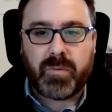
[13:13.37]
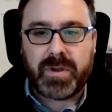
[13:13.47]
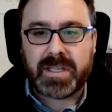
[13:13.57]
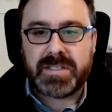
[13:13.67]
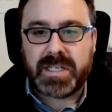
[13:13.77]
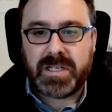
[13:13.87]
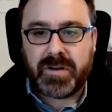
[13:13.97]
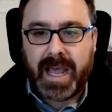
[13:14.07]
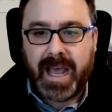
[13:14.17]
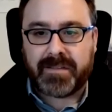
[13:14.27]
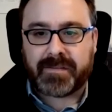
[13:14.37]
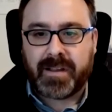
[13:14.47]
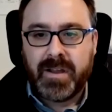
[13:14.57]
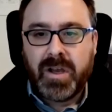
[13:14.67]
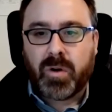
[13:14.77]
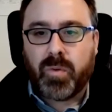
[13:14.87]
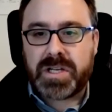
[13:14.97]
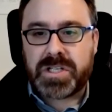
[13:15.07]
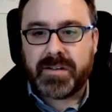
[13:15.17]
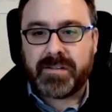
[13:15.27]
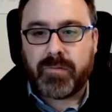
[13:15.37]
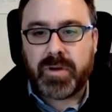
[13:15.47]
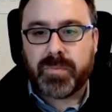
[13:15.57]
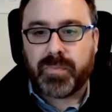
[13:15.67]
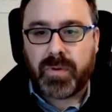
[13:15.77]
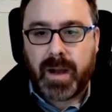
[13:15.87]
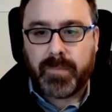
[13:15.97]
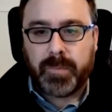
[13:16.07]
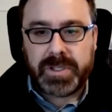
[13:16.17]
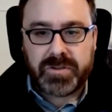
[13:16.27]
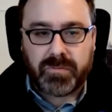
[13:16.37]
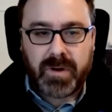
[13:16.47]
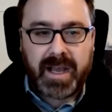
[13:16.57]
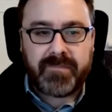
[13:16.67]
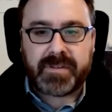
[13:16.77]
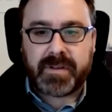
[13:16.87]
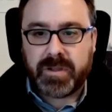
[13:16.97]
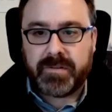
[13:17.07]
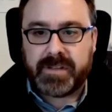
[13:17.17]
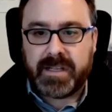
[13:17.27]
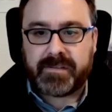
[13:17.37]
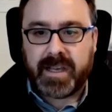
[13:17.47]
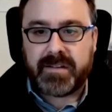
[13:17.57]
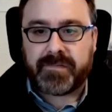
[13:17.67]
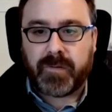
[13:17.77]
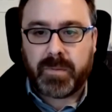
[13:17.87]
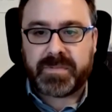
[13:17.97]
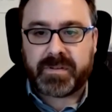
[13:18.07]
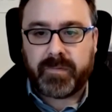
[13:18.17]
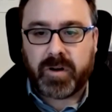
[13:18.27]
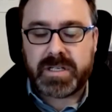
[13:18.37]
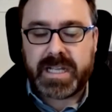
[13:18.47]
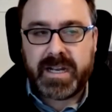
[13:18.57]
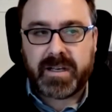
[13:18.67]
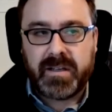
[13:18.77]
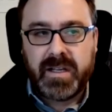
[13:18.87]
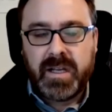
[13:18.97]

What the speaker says: We continue to ask questions that we could probably derive some of those insights from some of our data.